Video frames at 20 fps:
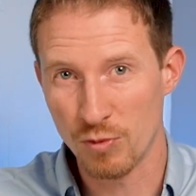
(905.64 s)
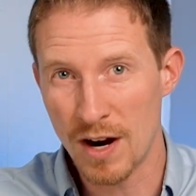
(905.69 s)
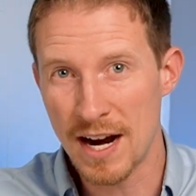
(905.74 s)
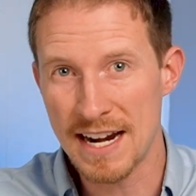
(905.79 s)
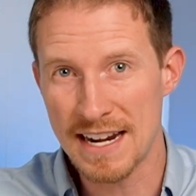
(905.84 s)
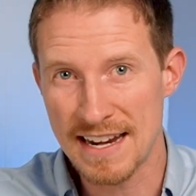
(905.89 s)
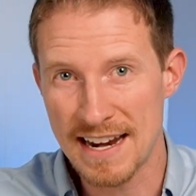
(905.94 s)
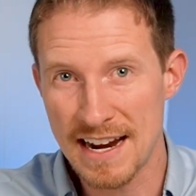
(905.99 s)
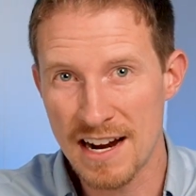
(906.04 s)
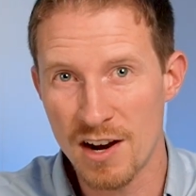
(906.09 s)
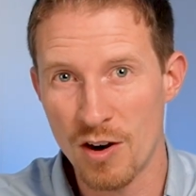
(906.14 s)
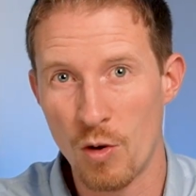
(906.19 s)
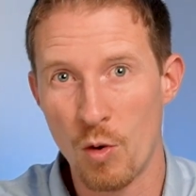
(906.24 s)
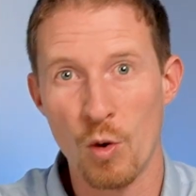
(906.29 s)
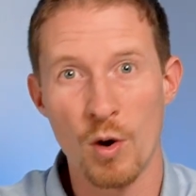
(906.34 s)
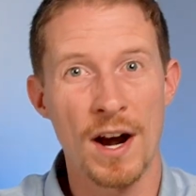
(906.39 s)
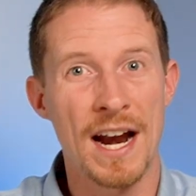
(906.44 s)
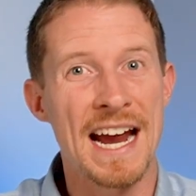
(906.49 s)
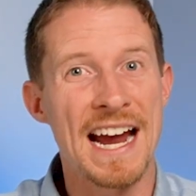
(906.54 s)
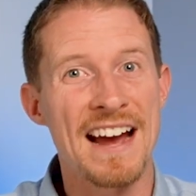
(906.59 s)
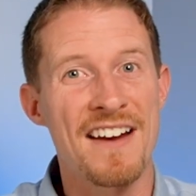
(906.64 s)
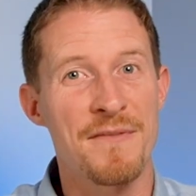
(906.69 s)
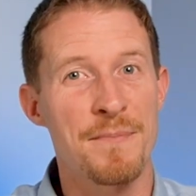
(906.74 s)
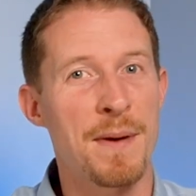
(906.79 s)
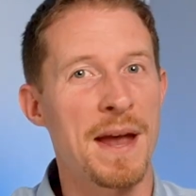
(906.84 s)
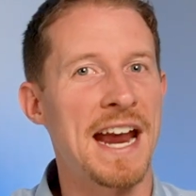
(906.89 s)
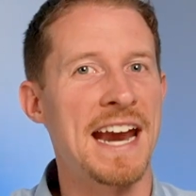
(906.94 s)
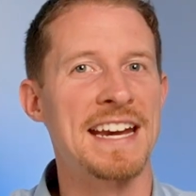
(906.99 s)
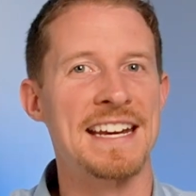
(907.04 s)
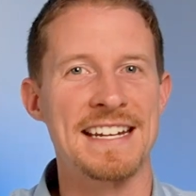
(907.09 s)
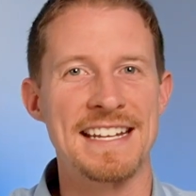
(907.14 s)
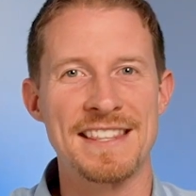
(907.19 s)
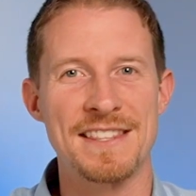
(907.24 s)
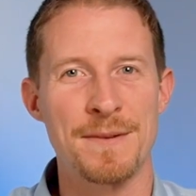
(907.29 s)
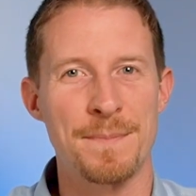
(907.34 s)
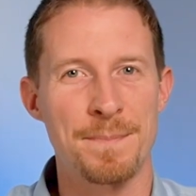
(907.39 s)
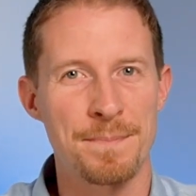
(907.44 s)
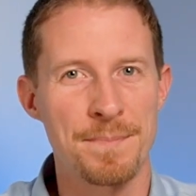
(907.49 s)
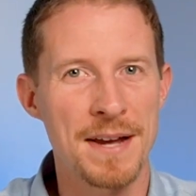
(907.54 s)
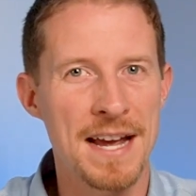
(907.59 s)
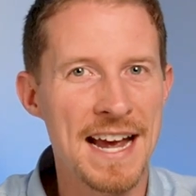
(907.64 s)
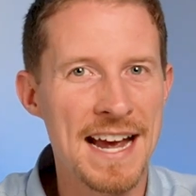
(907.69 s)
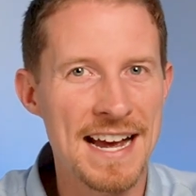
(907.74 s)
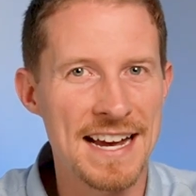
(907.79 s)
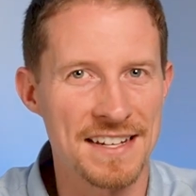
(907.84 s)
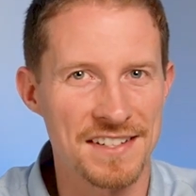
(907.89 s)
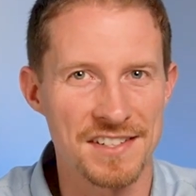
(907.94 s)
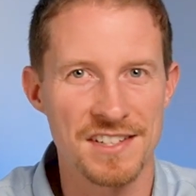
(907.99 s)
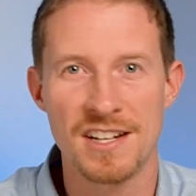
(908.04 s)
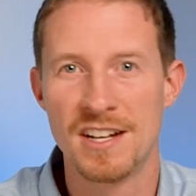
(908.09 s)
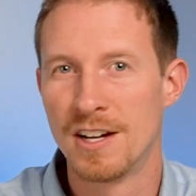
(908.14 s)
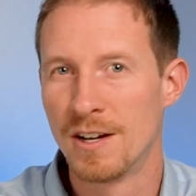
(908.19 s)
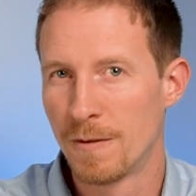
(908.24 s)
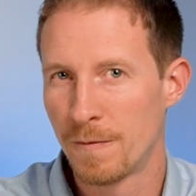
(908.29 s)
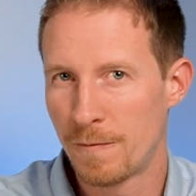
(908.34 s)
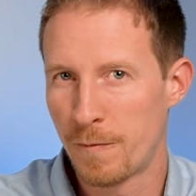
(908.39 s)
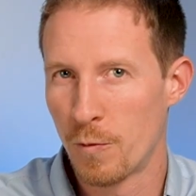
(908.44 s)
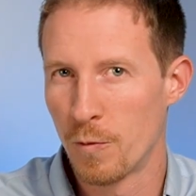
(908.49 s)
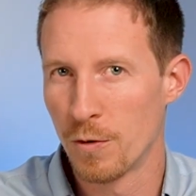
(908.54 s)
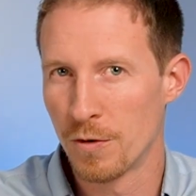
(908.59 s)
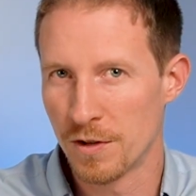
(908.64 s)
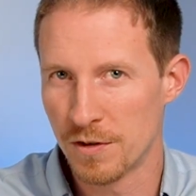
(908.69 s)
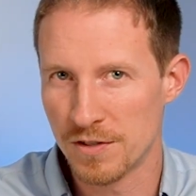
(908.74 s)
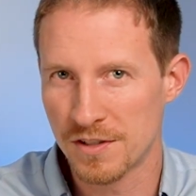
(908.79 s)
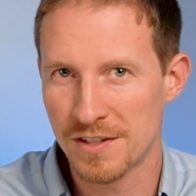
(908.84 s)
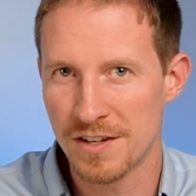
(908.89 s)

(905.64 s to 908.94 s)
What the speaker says: right now or have paid in the past for those